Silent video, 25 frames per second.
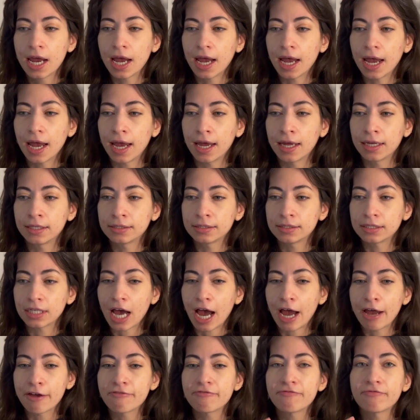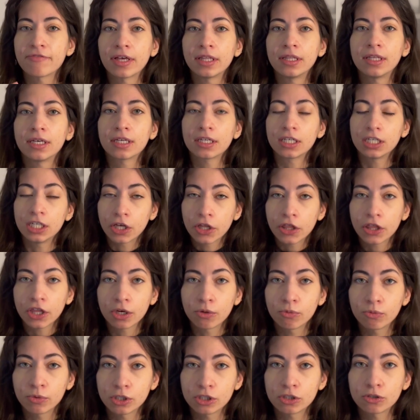And I felt like
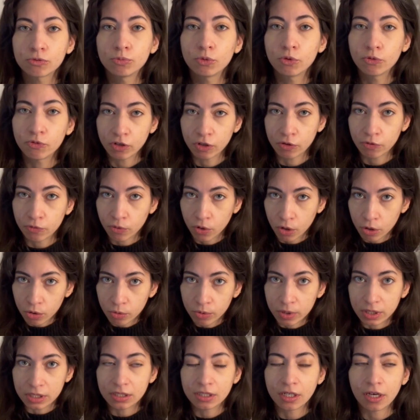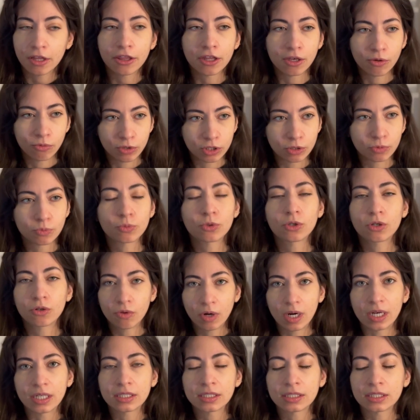nothing was moving forward, nothing was
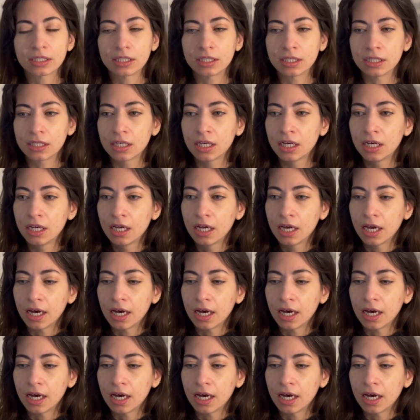progressing.